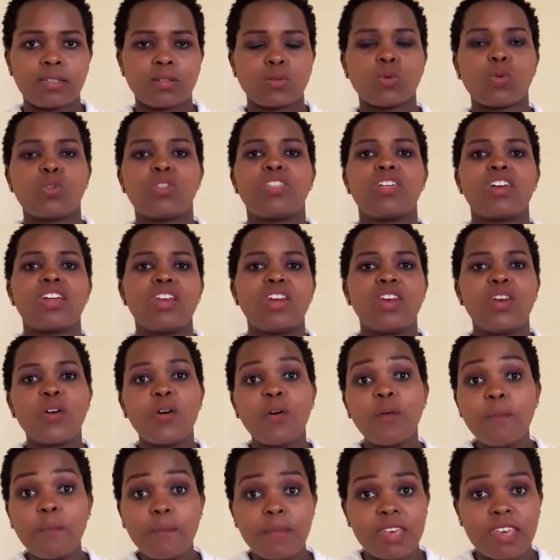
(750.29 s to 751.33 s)
So they
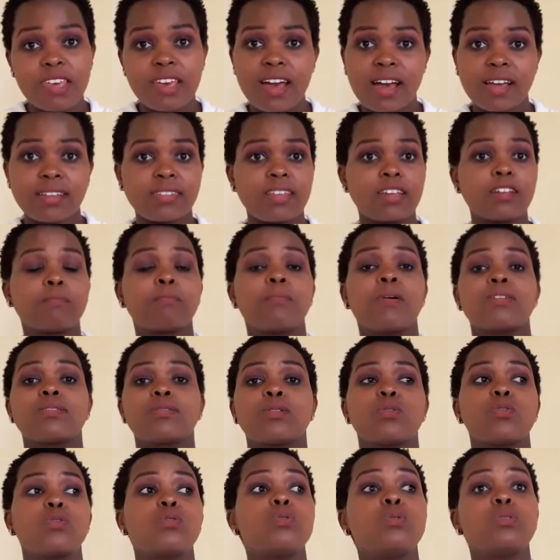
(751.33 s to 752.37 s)
know me as that
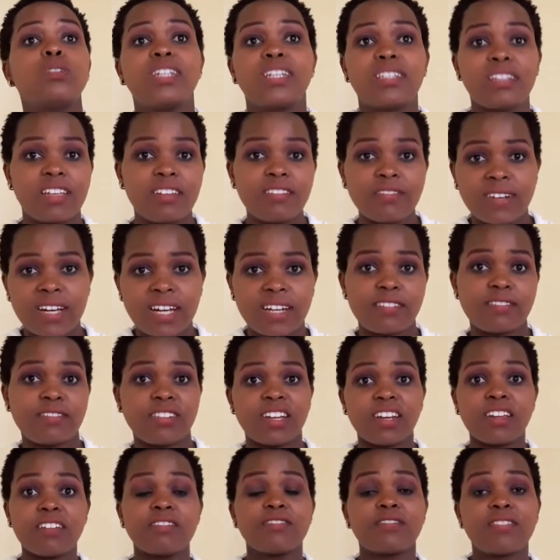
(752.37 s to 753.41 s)
person who delivered
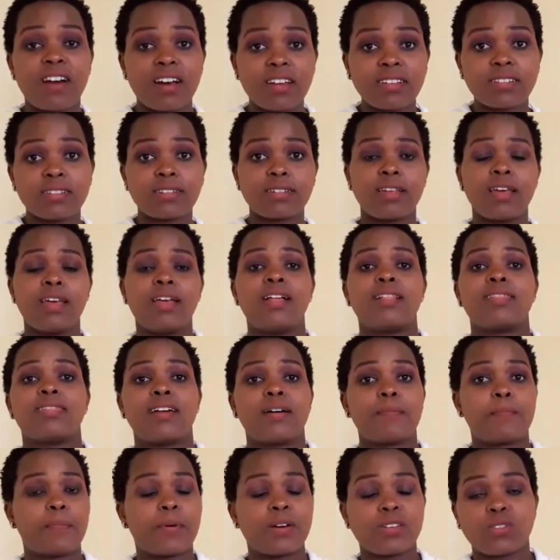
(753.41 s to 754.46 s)
very fast,
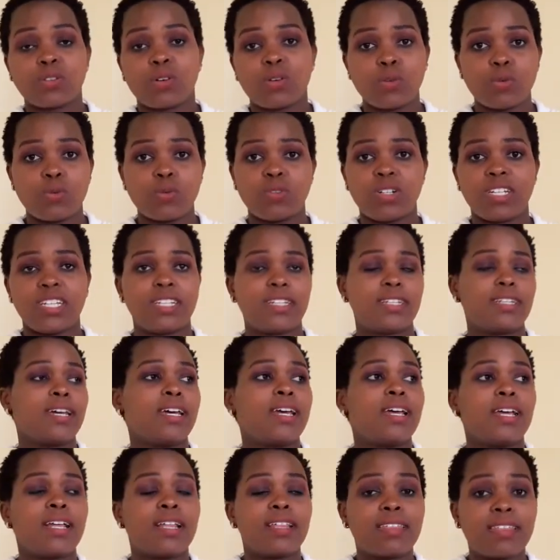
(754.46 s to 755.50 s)
that person who did
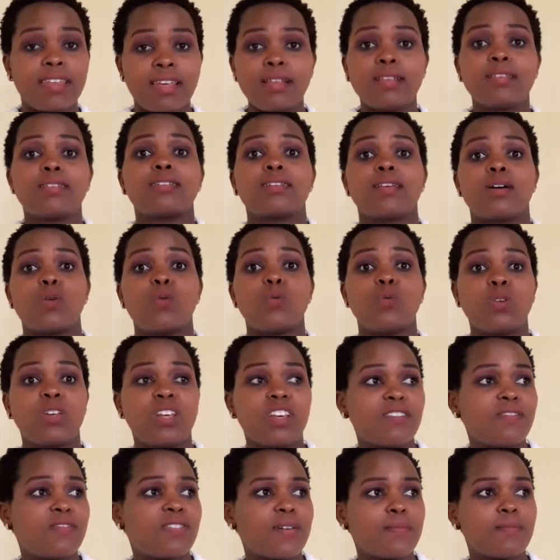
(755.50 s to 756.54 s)
things, who
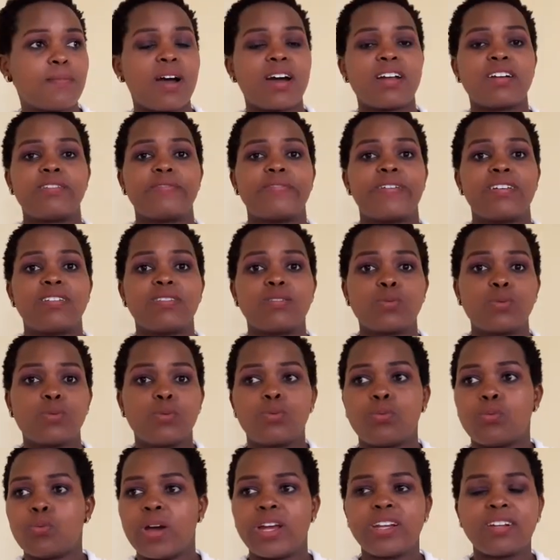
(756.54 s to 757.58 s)
gave them advice,
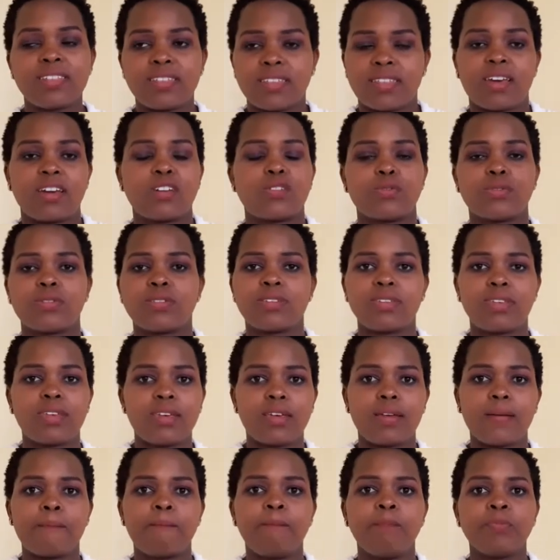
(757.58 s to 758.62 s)
who went there to
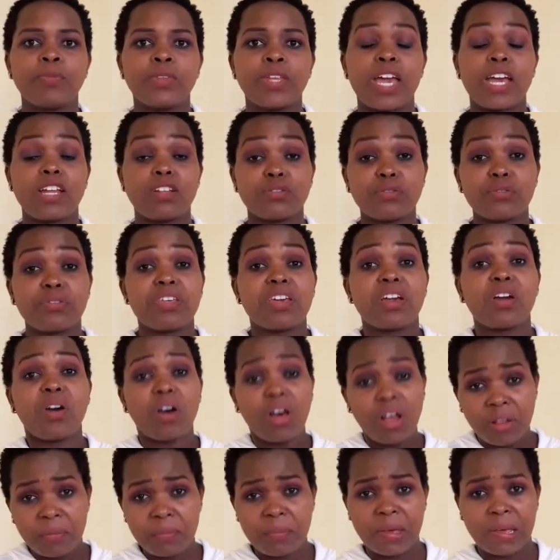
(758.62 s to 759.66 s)
see. And so they
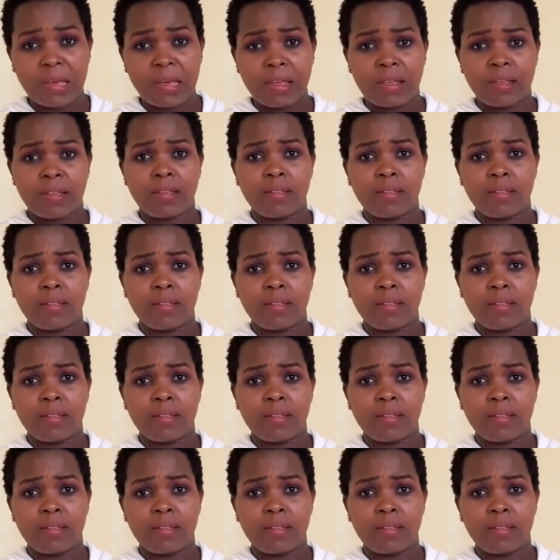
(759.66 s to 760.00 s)
call me.